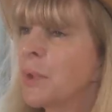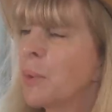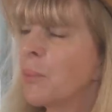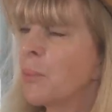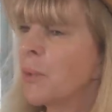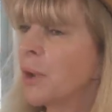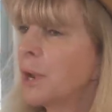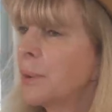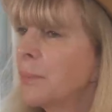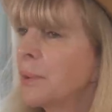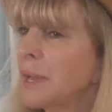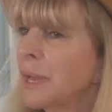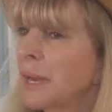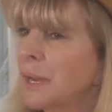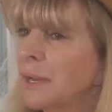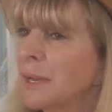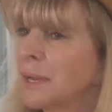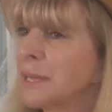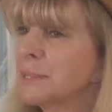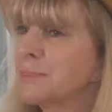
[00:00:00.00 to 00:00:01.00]
One of my
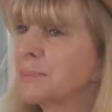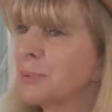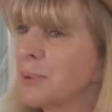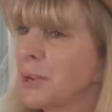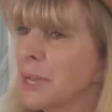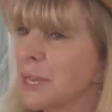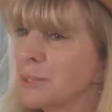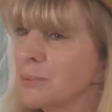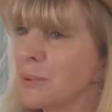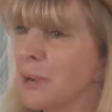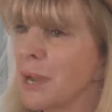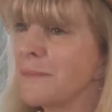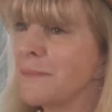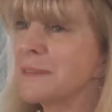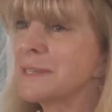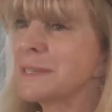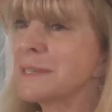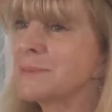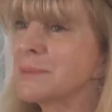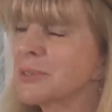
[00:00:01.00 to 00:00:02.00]
clients bought his wife a
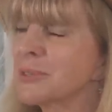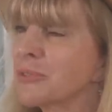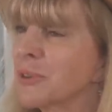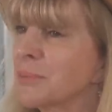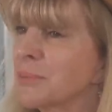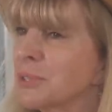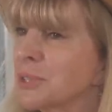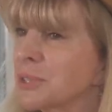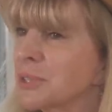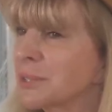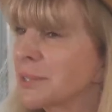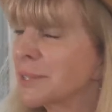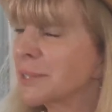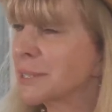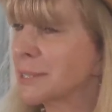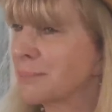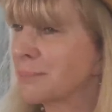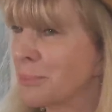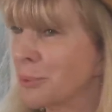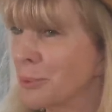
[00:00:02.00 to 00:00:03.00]
subscription to the
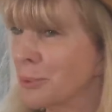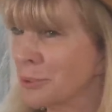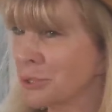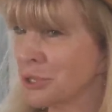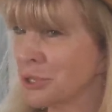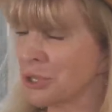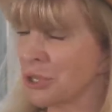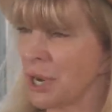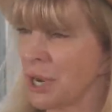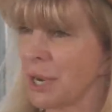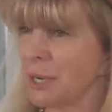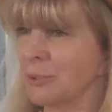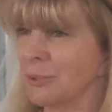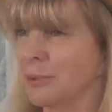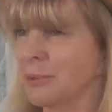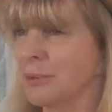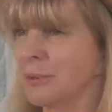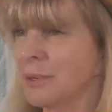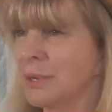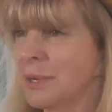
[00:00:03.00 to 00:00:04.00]
sports
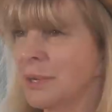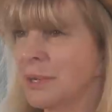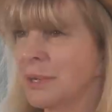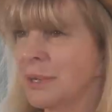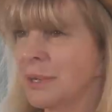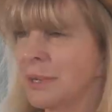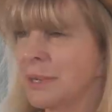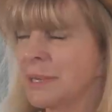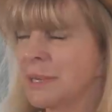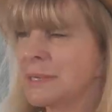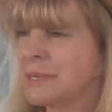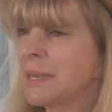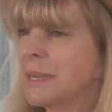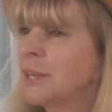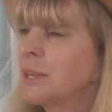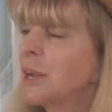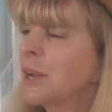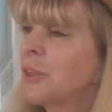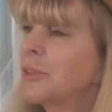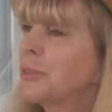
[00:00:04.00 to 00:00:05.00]
channel, saying,
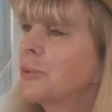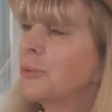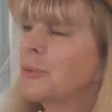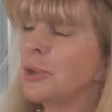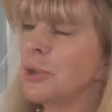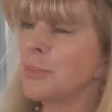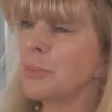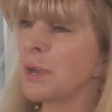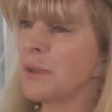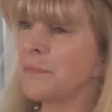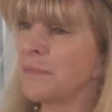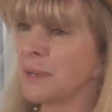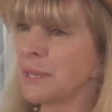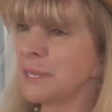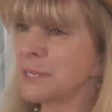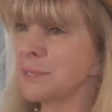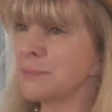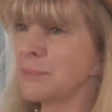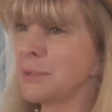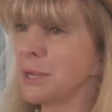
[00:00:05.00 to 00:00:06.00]
you know, I thought you might
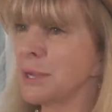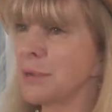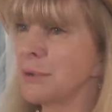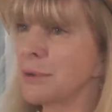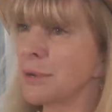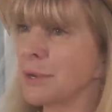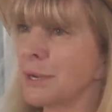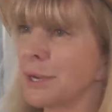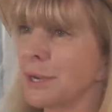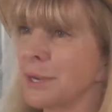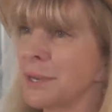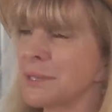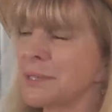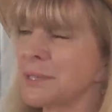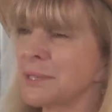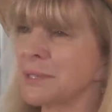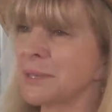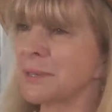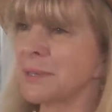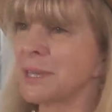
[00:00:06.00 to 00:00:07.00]
find some yoga
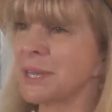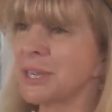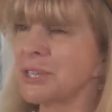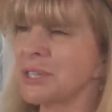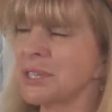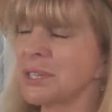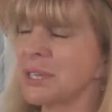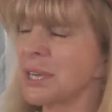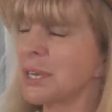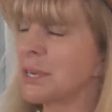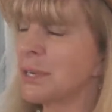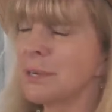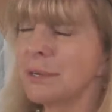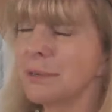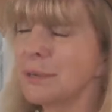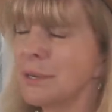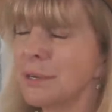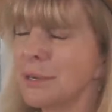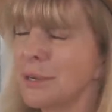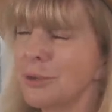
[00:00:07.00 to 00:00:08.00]
classes on there. She's like,
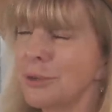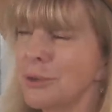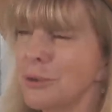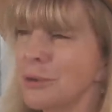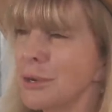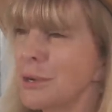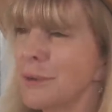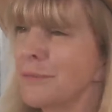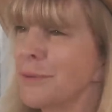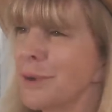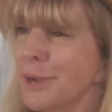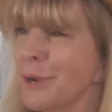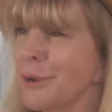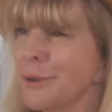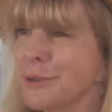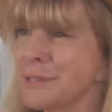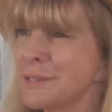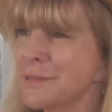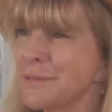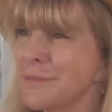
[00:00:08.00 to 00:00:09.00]
no, you're going to find
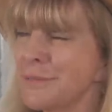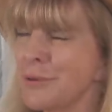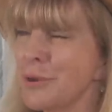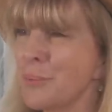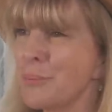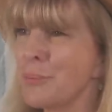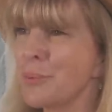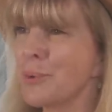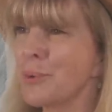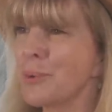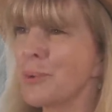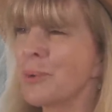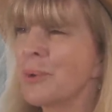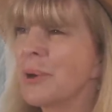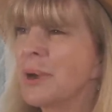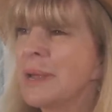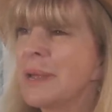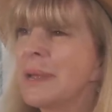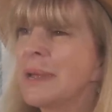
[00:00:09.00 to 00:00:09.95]
lots of football.